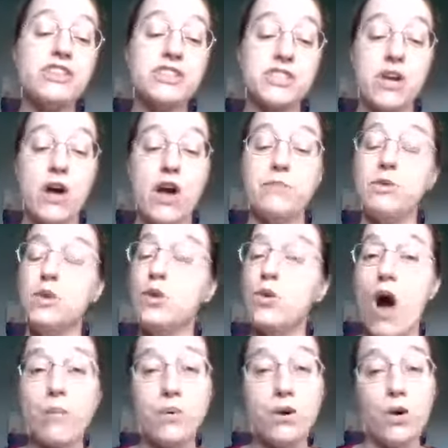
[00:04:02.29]
the time you
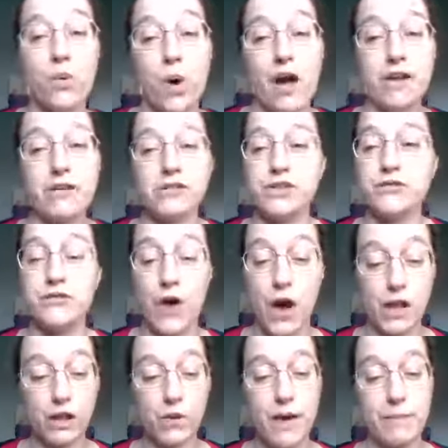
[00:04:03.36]
are required to
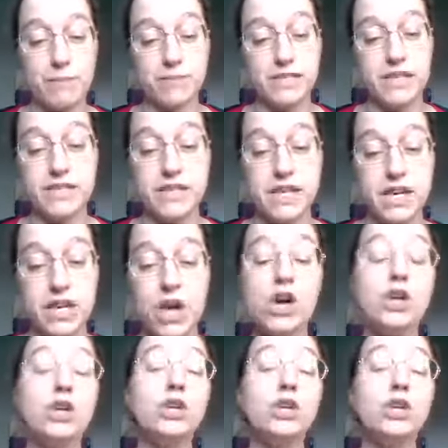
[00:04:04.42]
follow MTD,